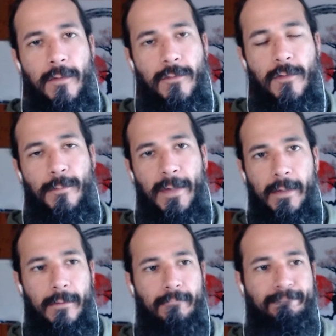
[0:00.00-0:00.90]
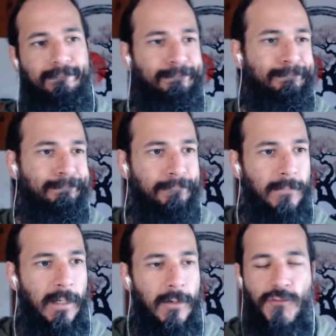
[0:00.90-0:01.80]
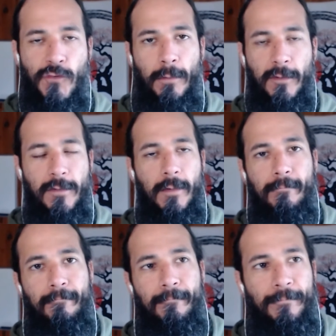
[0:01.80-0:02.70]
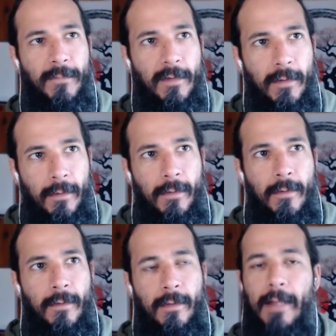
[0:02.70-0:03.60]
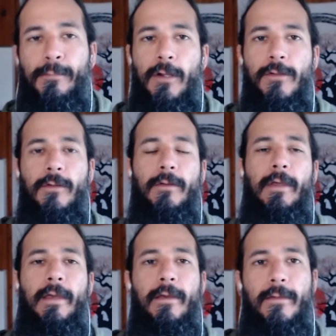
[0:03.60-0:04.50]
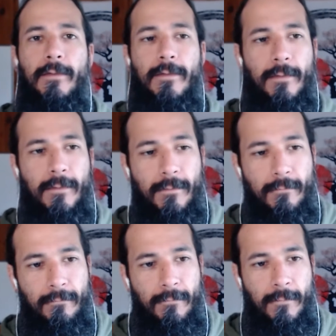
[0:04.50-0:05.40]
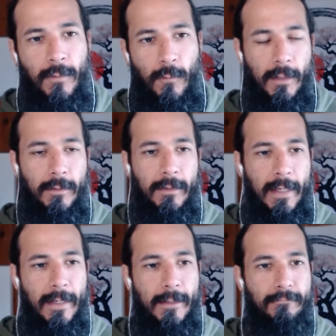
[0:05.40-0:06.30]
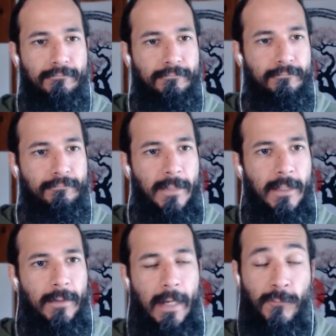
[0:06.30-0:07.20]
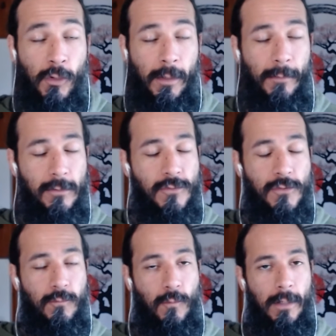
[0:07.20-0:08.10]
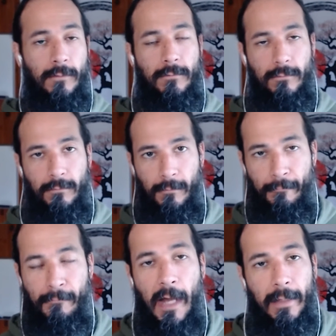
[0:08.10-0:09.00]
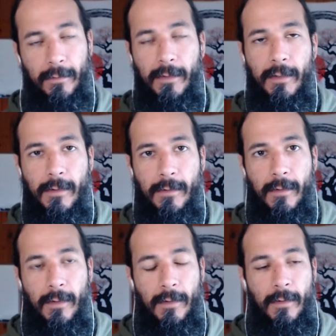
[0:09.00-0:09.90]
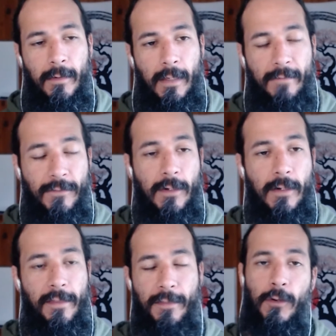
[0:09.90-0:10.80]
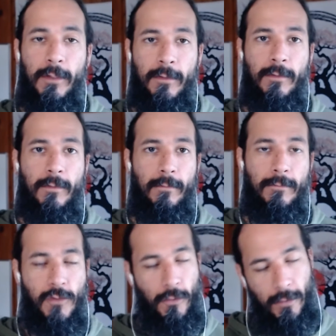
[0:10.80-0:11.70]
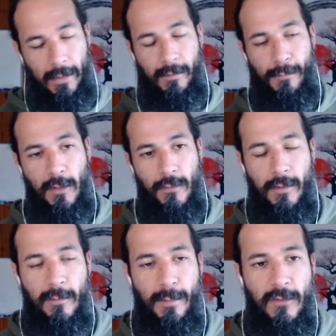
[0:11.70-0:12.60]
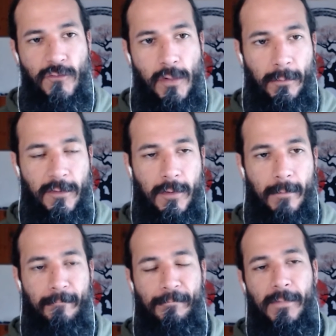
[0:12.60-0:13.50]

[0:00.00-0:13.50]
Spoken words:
is just being troublesome. That person is the one that, and I'm talking about just one mind here. If there are thoughts, just like the person is being troublesome,